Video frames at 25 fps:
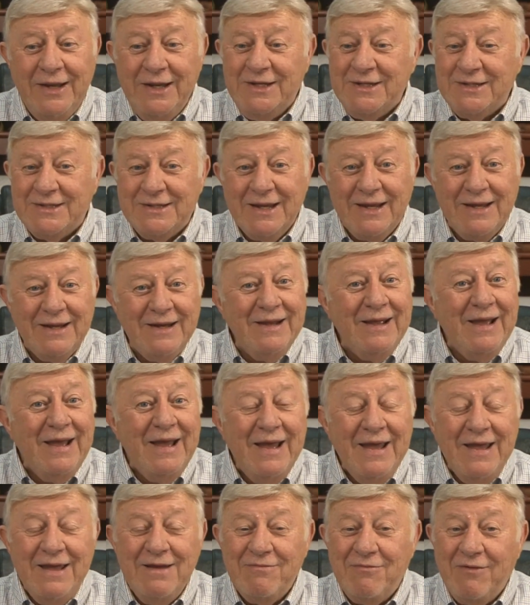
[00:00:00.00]
He's saying,
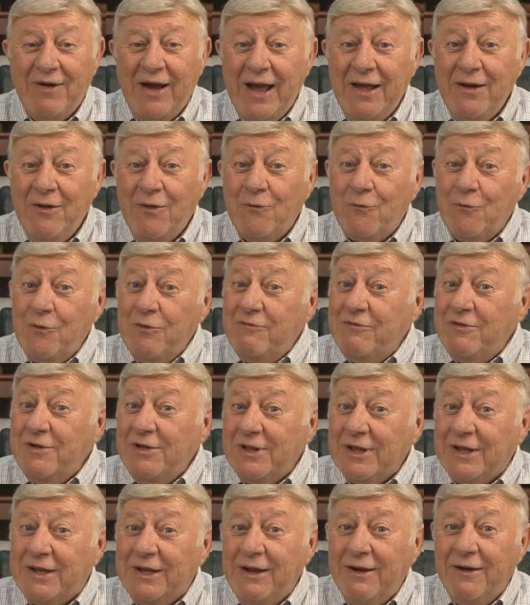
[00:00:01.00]
if I don't
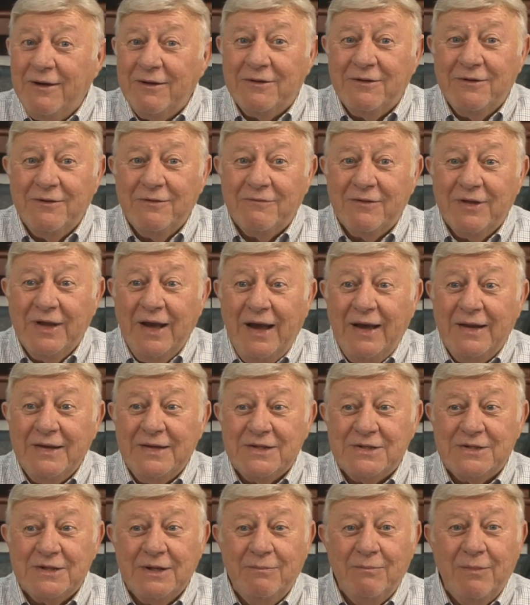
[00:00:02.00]
reveal the character of God
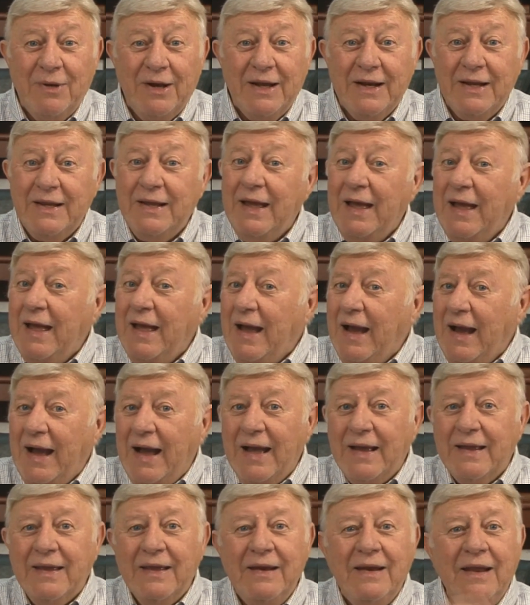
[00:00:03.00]
to somebody,
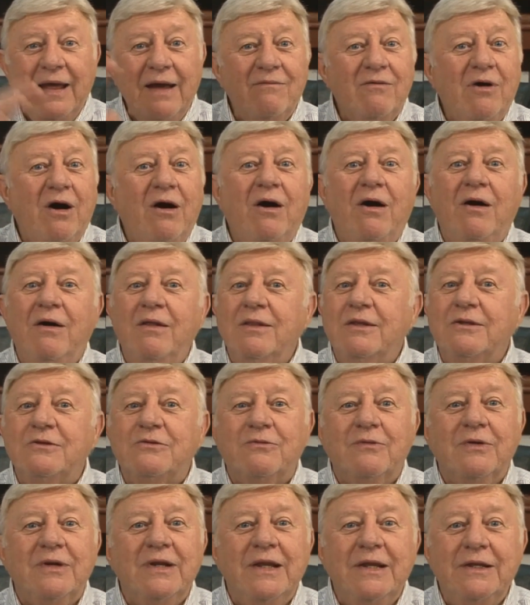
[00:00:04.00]
I can have all this
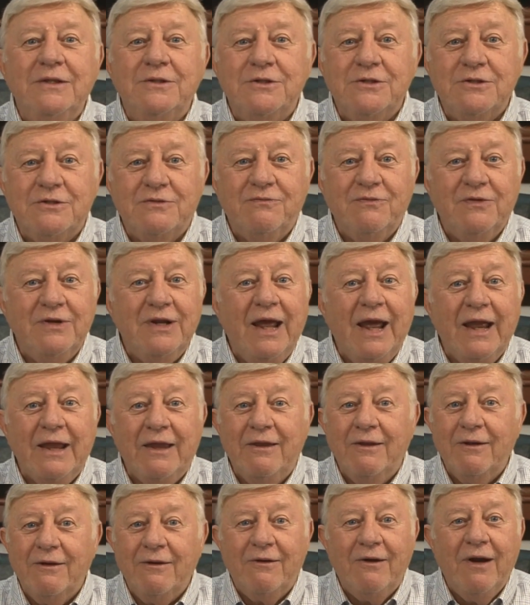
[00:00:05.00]
religious
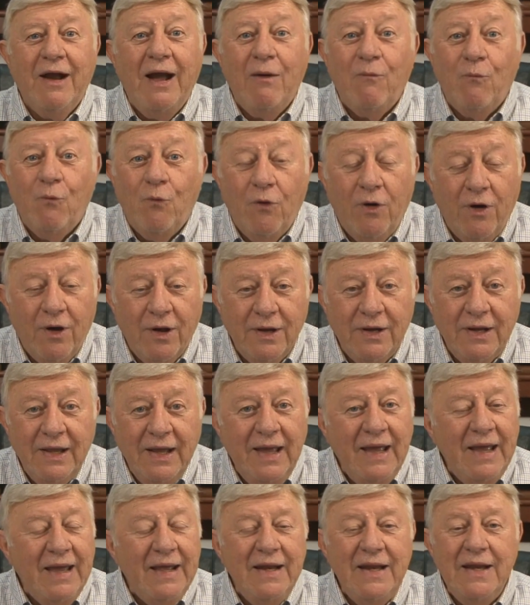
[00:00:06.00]
vernacular I want,
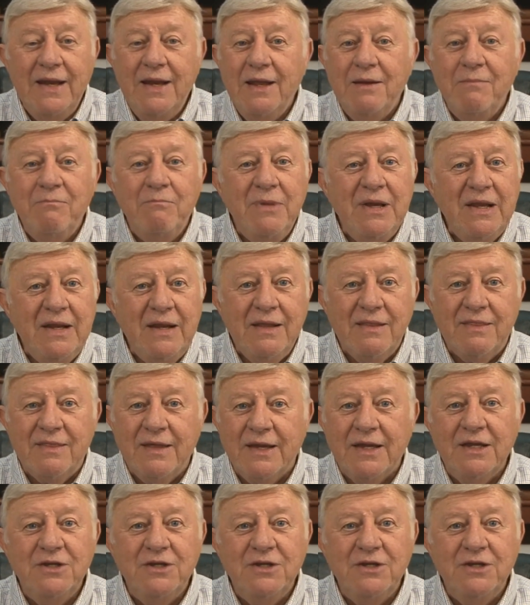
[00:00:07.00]
and it doesn't mean anything.